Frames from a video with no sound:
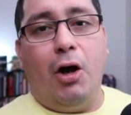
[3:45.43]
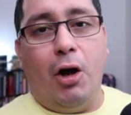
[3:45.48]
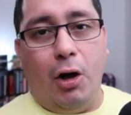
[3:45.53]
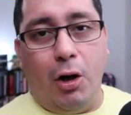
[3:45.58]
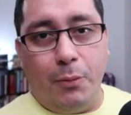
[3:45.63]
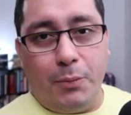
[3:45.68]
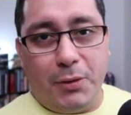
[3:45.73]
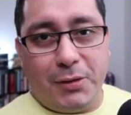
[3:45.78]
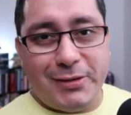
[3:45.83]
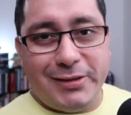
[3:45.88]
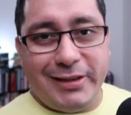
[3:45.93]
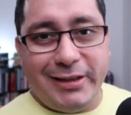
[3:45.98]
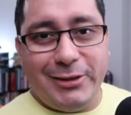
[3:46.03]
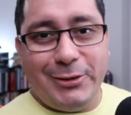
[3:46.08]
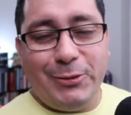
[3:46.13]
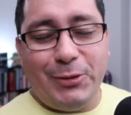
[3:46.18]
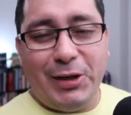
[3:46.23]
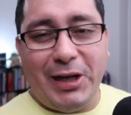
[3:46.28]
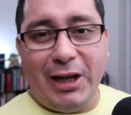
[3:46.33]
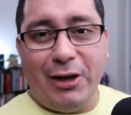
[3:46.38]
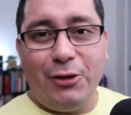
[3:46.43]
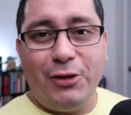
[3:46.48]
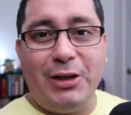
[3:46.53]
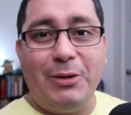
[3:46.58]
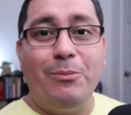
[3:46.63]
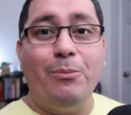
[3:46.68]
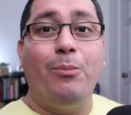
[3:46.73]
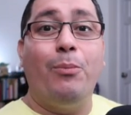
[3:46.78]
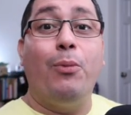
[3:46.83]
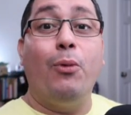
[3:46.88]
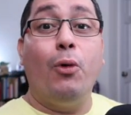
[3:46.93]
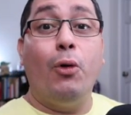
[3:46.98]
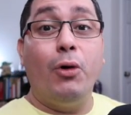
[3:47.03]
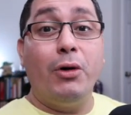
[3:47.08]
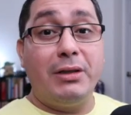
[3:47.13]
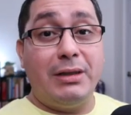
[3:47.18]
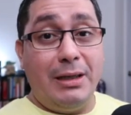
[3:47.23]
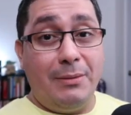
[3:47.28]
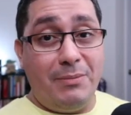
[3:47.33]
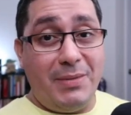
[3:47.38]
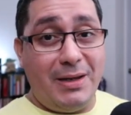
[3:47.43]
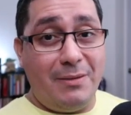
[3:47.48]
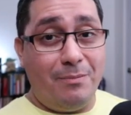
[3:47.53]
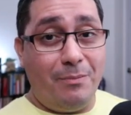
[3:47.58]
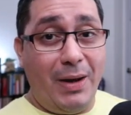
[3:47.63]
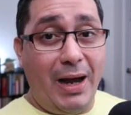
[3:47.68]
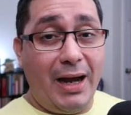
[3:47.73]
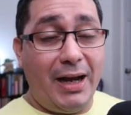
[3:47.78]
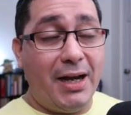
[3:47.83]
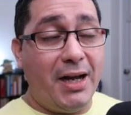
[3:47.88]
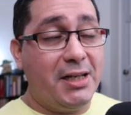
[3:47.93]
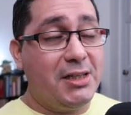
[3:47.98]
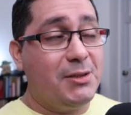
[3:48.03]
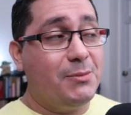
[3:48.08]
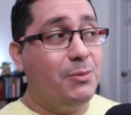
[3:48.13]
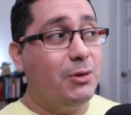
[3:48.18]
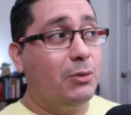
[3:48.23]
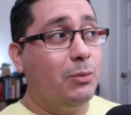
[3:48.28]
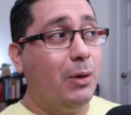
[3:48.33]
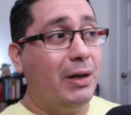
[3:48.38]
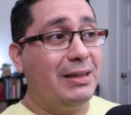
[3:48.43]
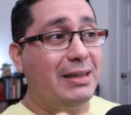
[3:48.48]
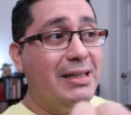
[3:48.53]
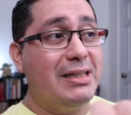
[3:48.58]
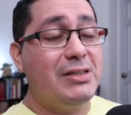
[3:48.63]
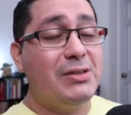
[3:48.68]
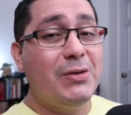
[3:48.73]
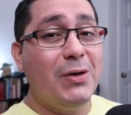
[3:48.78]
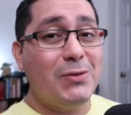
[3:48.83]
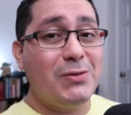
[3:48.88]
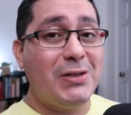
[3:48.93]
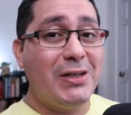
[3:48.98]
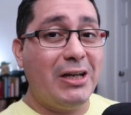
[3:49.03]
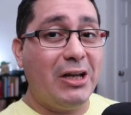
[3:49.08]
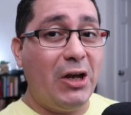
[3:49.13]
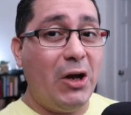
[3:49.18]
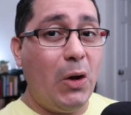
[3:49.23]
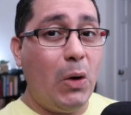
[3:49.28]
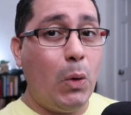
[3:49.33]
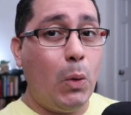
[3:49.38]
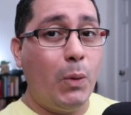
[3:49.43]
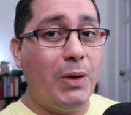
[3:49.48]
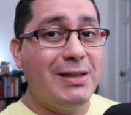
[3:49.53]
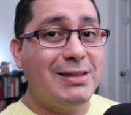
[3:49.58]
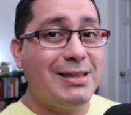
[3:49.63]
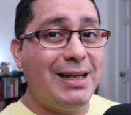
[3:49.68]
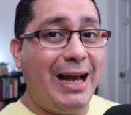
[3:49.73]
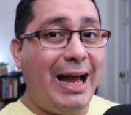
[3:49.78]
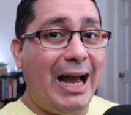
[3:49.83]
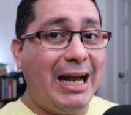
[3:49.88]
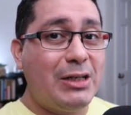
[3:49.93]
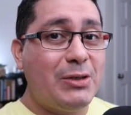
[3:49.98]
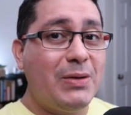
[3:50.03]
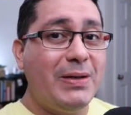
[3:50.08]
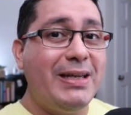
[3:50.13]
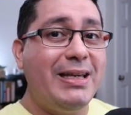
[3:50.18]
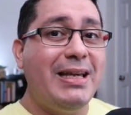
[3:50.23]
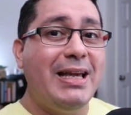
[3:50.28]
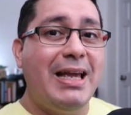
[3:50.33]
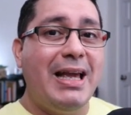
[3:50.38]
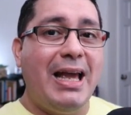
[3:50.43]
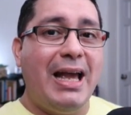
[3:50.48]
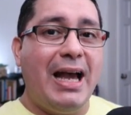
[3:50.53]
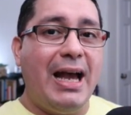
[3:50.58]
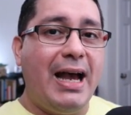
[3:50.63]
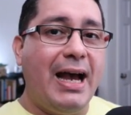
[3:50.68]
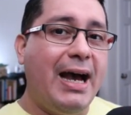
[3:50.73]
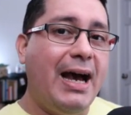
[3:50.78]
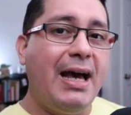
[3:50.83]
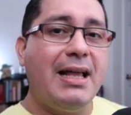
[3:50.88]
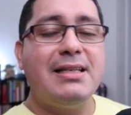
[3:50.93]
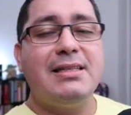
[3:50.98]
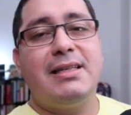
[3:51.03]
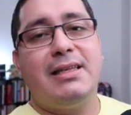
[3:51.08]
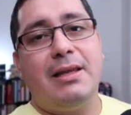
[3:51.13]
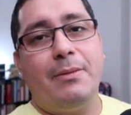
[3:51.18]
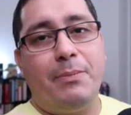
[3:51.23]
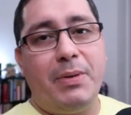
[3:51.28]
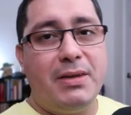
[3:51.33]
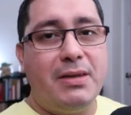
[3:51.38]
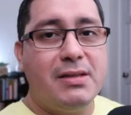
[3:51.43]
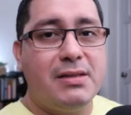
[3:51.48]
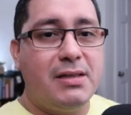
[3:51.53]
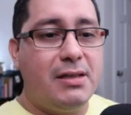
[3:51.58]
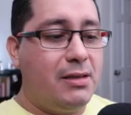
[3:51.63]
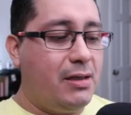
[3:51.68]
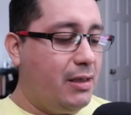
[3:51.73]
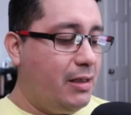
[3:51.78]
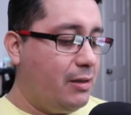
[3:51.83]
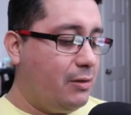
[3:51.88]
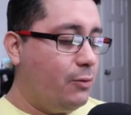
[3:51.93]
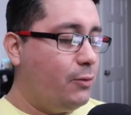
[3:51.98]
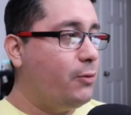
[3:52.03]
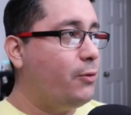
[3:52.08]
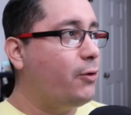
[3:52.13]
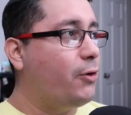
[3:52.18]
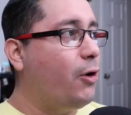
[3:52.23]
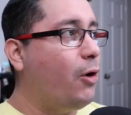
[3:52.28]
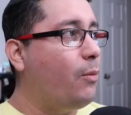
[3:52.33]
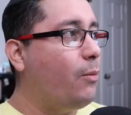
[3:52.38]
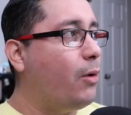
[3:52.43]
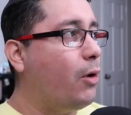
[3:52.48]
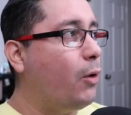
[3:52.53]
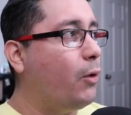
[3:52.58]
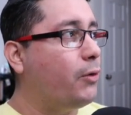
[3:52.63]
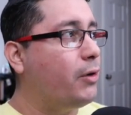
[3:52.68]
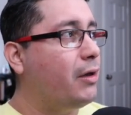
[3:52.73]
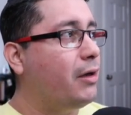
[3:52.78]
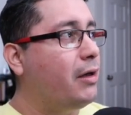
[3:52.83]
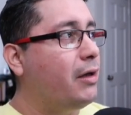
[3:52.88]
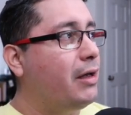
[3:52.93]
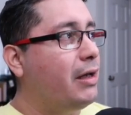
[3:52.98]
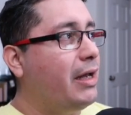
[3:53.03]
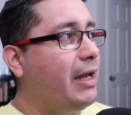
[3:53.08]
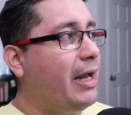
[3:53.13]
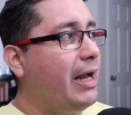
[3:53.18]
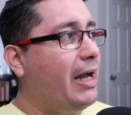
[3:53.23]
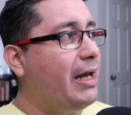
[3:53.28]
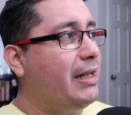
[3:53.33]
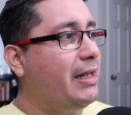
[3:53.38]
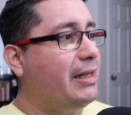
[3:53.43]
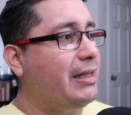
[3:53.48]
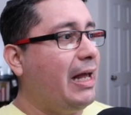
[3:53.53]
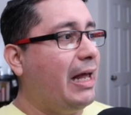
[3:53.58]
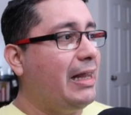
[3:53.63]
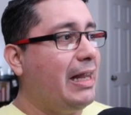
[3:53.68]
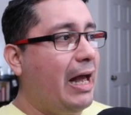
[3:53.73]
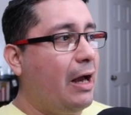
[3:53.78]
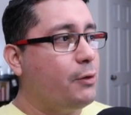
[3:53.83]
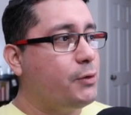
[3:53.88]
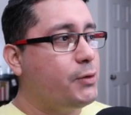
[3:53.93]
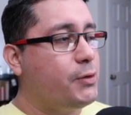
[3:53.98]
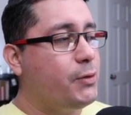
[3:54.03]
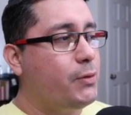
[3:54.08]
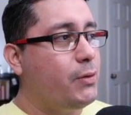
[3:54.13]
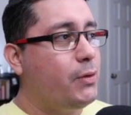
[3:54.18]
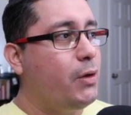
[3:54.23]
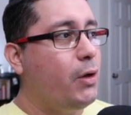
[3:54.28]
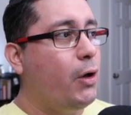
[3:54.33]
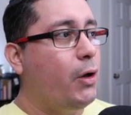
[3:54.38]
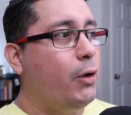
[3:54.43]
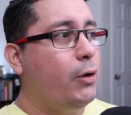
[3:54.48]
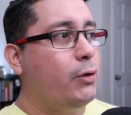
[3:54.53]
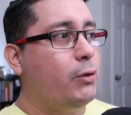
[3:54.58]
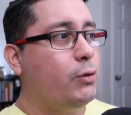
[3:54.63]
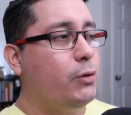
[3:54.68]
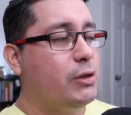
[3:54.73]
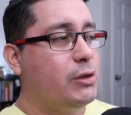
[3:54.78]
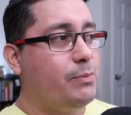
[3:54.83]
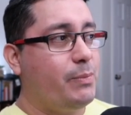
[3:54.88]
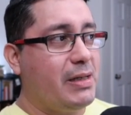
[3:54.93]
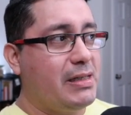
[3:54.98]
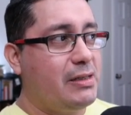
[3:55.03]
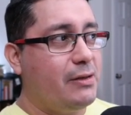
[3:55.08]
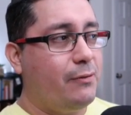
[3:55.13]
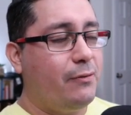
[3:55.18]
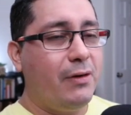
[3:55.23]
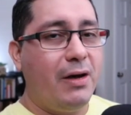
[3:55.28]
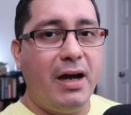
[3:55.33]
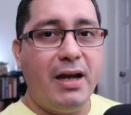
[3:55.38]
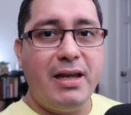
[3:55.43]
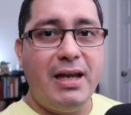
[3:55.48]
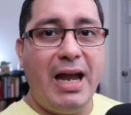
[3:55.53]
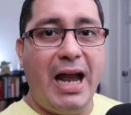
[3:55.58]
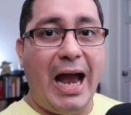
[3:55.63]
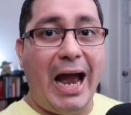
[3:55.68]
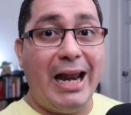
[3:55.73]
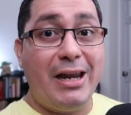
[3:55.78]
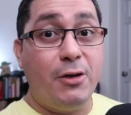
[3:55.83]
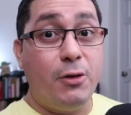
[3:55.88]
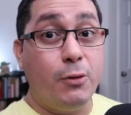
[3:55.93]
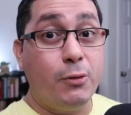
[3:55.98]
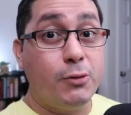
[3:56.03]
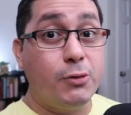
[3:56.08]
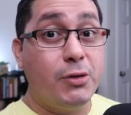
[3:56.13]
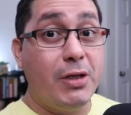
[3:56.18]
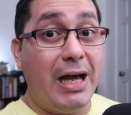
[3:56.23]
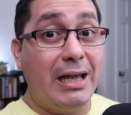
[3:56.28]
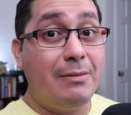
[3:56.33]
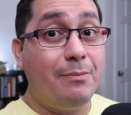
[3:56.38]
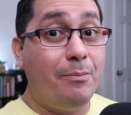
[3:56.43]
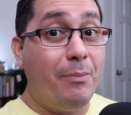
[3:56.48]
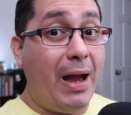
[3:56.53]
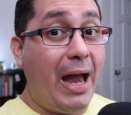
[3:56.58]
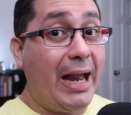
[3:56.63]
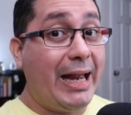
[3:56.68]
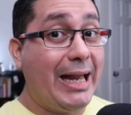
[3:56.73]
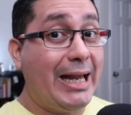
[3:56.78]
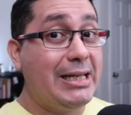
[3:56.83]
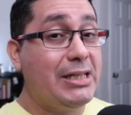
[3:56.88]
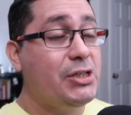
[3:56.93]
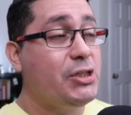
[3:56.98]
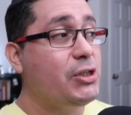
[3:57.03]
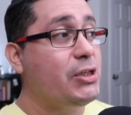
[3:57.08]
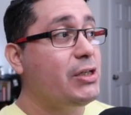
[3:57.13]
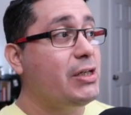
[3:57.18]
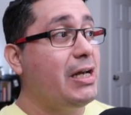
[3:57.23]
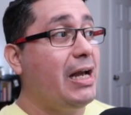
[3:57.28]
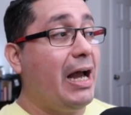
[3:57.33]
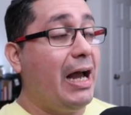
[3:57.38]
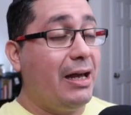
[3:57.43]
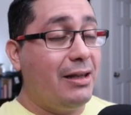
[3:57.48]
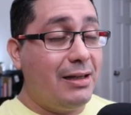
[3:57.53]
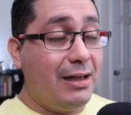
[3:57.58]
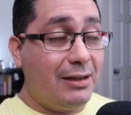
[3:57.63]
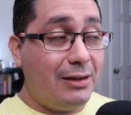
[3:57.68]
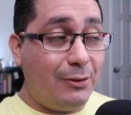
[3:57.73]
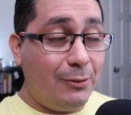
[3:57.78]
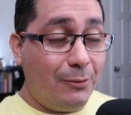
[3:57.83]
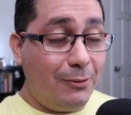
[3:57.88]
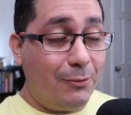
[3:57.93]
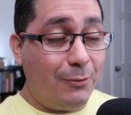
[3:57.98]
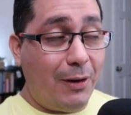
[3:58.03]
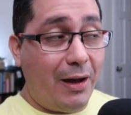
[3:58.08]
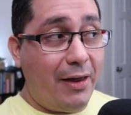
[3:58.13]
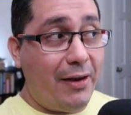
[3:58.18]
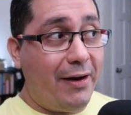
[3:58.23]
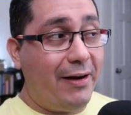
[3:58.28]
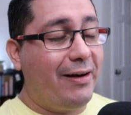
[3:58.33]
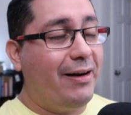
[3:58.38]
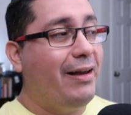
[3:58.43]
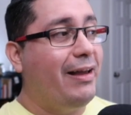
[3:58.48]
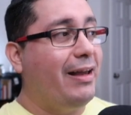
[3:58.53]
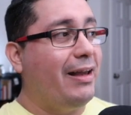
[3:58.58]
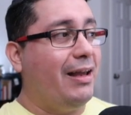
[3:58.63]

Obviously, you cannot import a main package, but what this does in Go is actually add the dependency into your Go mod and it allows you to specify and use that package and that tool writer